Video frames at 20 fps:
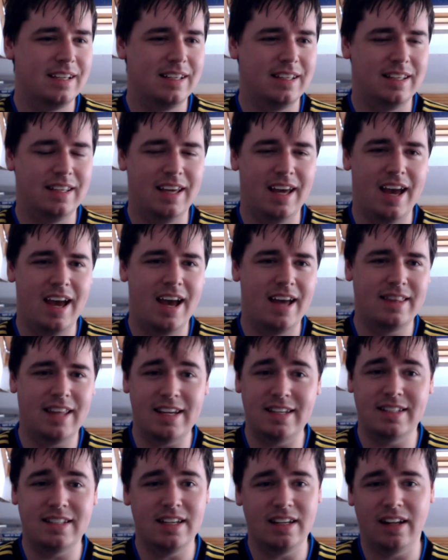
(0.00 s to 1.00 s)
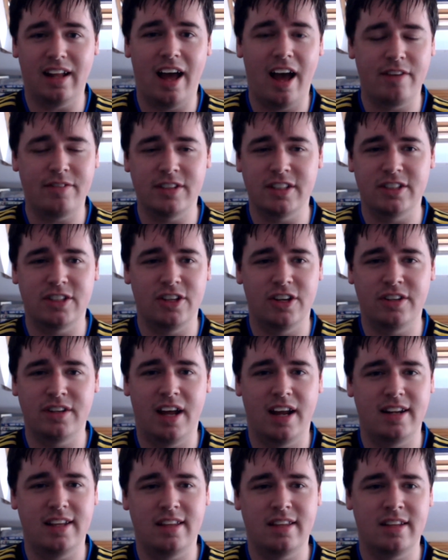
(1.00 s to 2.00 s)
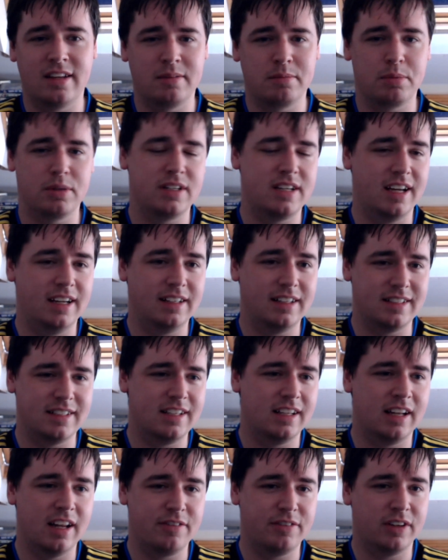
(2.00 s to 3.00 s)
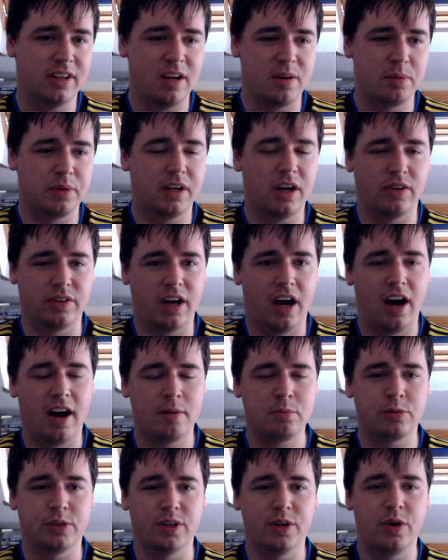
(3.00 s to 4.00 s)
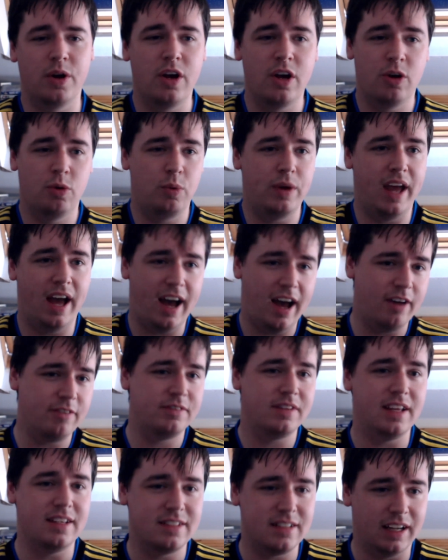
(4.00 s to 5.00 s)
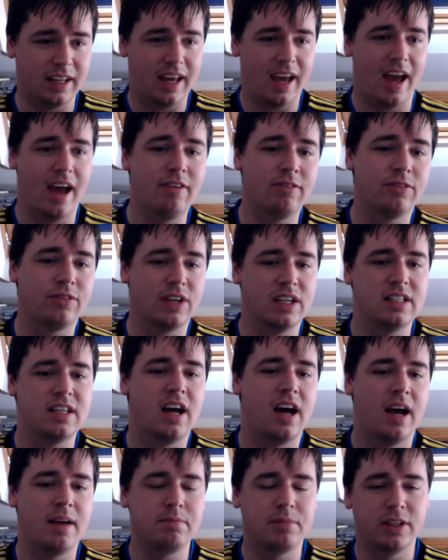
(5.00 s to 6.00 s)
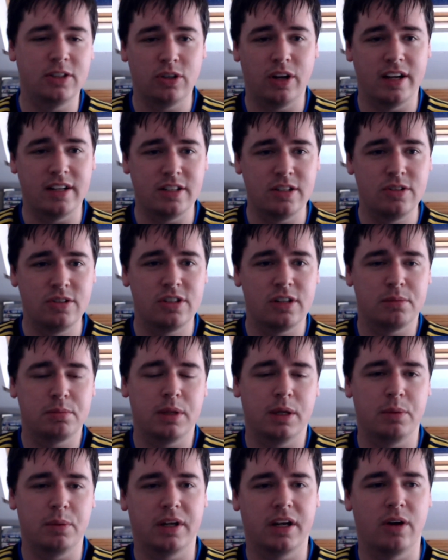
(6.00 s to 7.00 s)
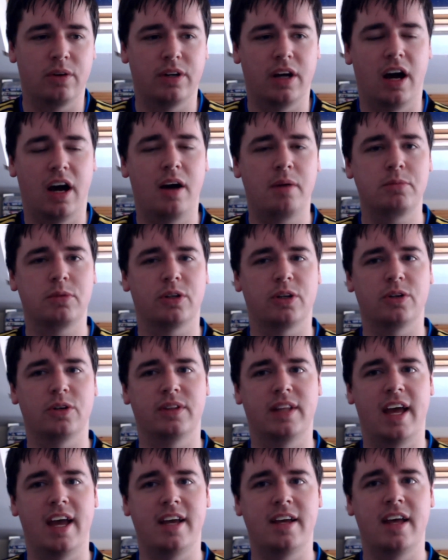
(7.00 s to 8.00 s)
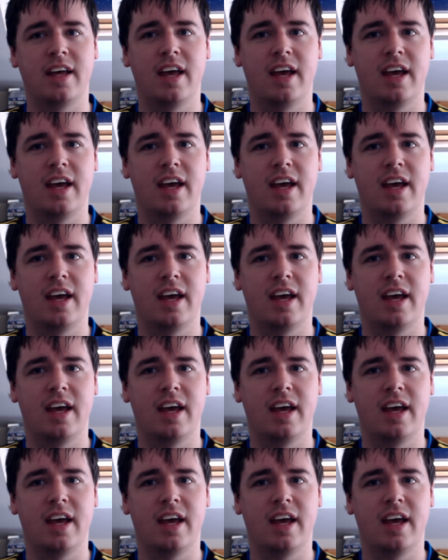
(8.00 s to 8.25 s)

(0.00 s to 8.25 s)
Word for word: yeah, they still haven't done anything particularly significant with Konohamaru. We have this, like, every time they try and do something with Konohamaru, they,